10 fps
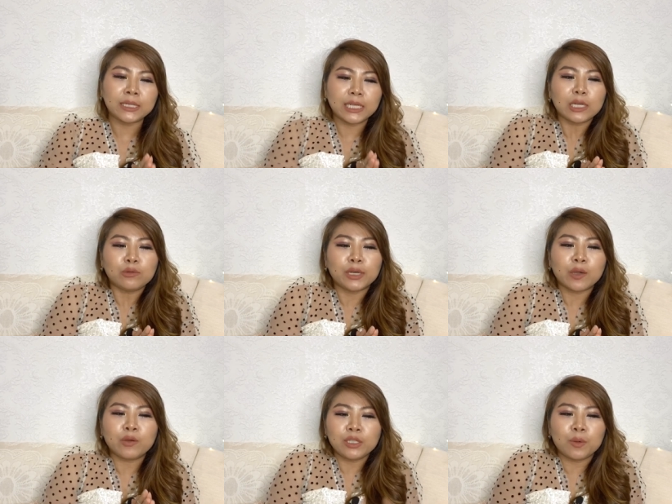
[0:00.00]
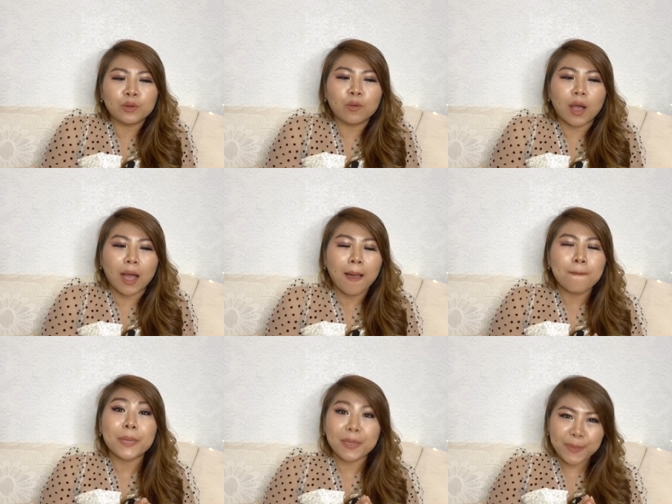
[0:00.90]
Dilure, Yimonoga,
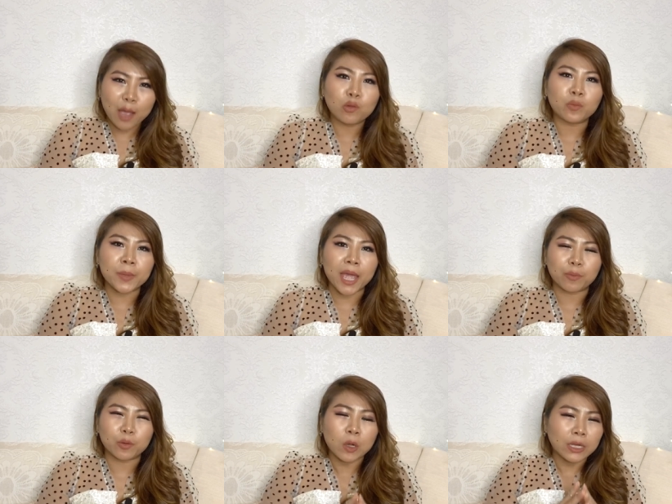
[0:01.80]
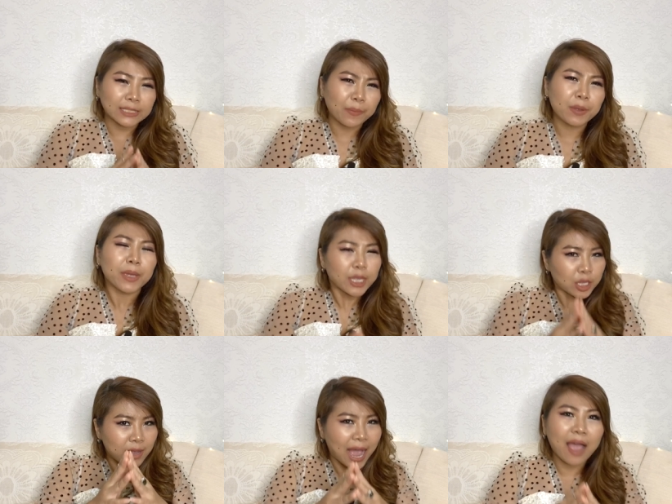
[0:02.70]
Petalu Miabu.
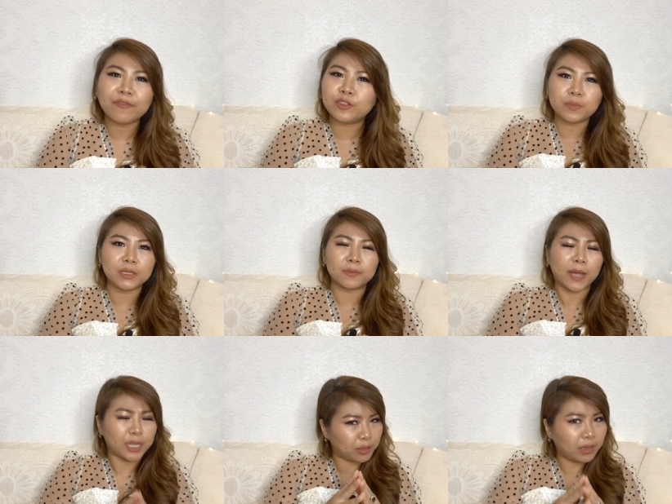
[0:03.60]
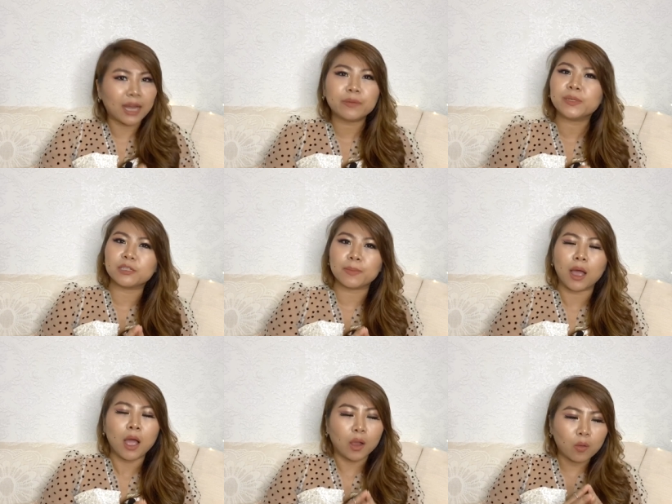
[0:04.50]
Tabime, you have to be smart, you gotta be
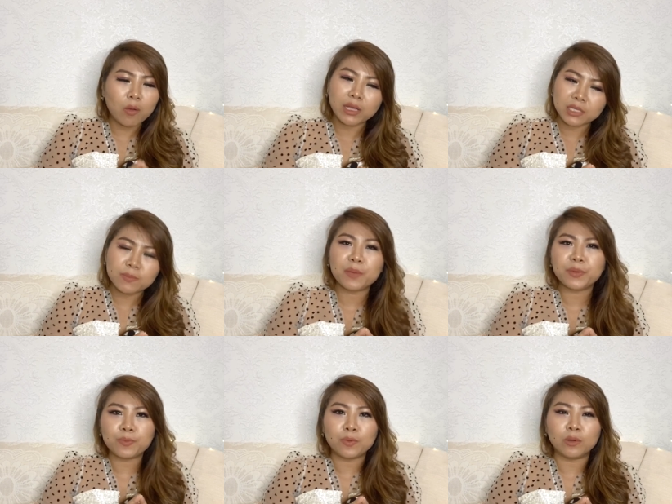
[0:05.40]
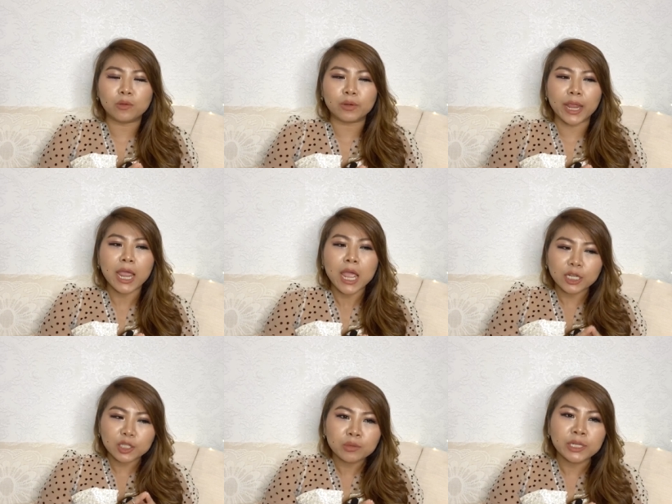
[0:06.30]
smart. Go out smart people, Lure,
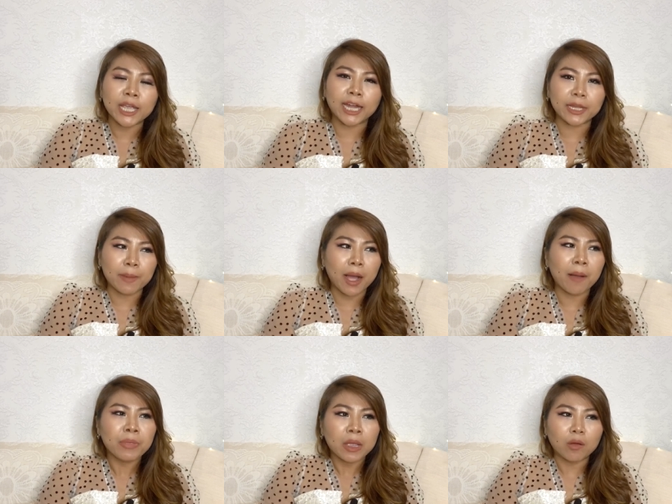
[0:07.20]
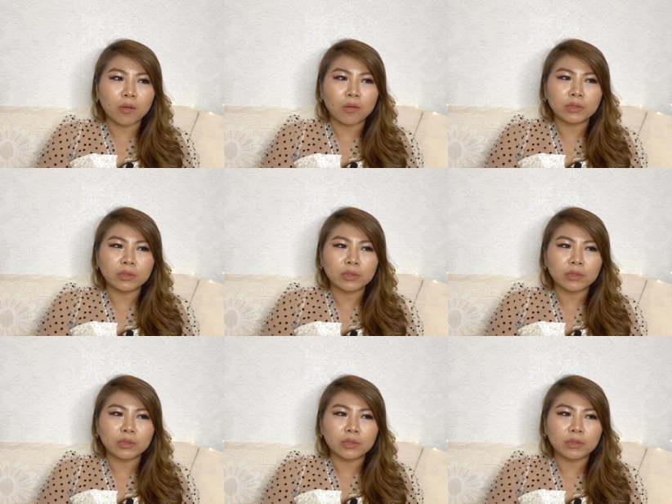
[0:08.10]
the Junianima, oh,